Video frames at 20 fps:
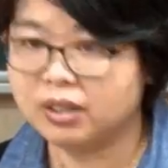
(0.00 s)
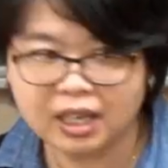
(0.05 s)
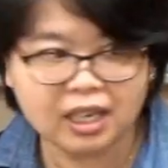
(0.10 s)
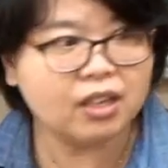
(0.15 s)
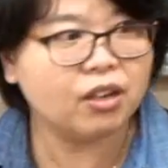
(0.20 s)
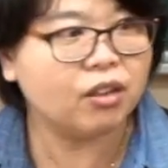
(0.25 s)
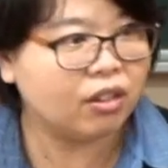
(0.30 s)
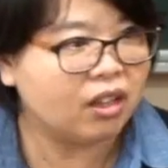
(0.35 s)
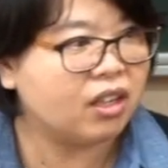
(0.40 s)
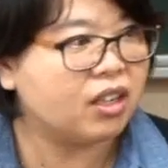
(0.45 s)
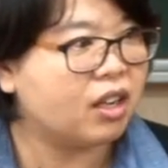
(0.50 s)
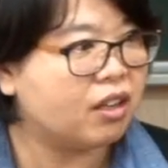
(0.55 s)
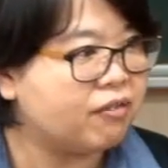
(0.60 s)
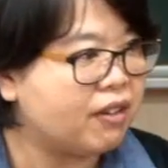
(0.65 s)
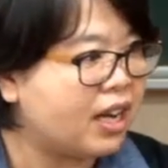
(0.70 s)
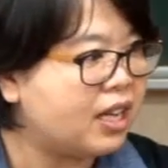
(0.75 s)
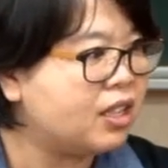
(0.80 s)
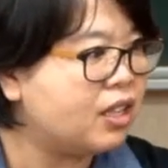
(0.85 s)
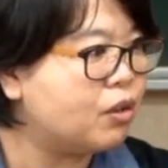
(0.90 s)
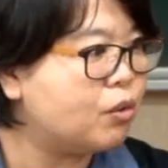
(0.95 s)
Can you think of
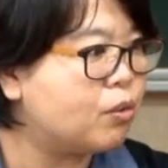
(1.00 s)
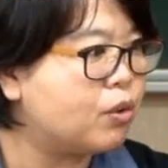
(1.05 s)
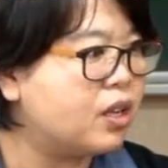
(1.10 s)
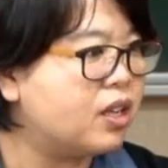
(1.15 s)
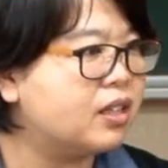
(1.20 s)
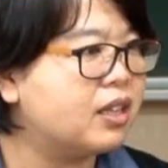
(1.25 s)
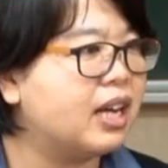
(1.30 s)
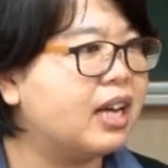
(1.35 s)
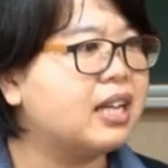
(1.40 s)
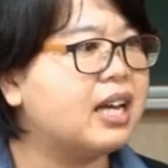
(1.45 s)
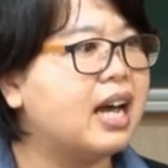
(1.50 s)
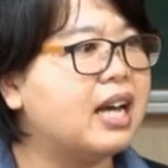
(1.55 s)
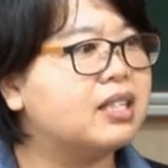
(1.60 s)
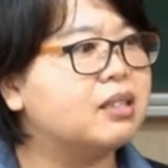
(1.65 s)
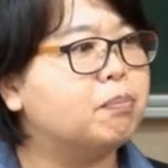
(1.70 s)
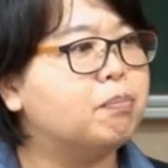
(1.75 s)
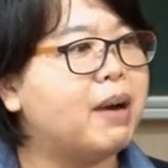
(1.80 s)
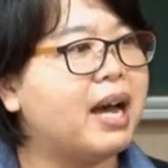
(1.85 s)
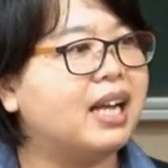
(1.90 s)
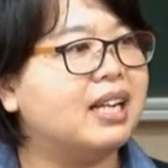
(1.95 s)
any word that
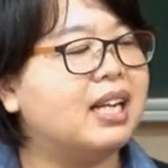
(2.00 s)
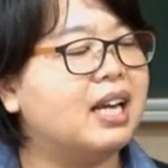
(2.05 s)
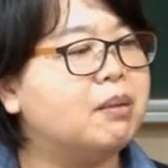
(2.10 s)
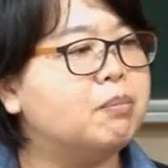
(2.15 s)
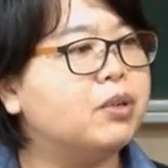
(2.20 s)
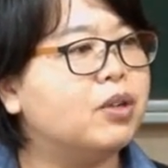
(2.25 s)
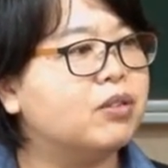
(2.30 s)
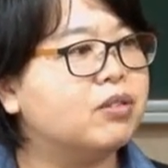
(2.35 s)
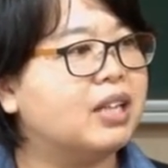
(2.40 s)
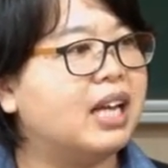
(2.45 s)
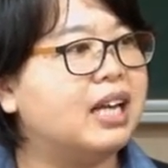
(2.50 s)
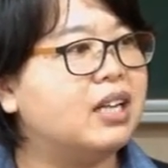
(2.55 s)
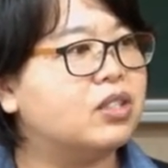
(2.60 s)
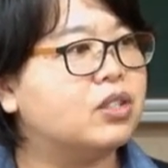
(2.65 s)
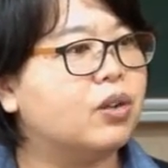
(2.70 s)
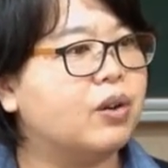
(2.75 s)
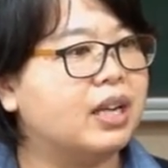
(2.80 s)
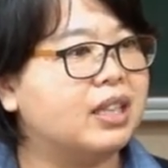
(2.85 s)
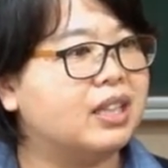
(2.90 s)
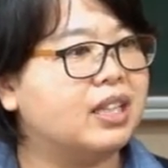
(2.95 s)
has bilabial
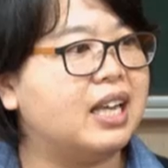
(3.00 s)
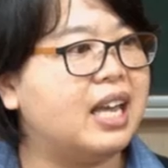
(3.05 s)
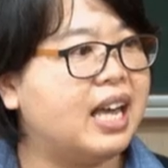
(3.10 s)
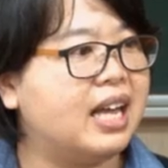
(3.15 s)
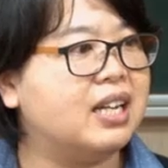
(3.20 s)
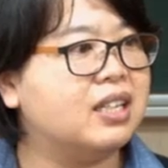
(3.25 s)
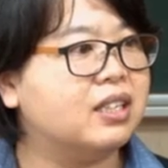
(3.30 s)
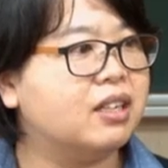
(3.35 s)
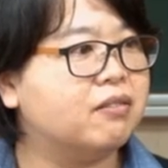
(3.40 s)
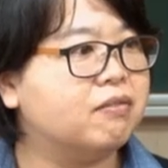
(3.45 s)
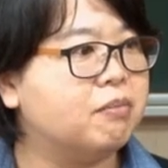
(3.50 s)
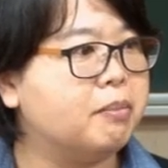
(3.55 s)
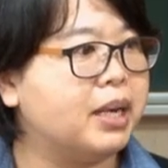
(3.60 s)
nasal at the end of